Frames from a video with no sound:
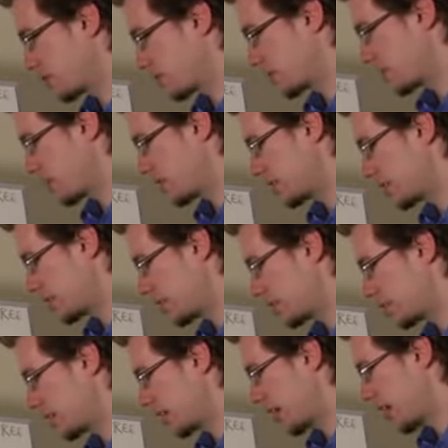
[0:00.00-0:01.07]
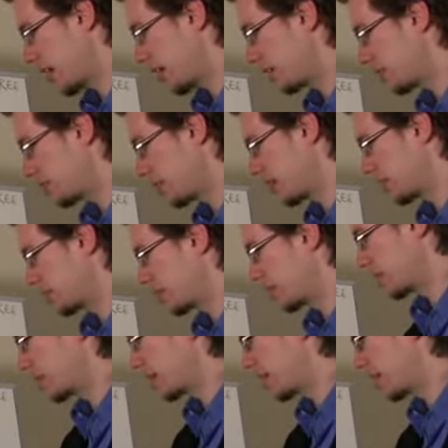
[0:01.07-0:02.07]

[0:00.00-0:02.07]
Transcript: space here would be an F, that would be an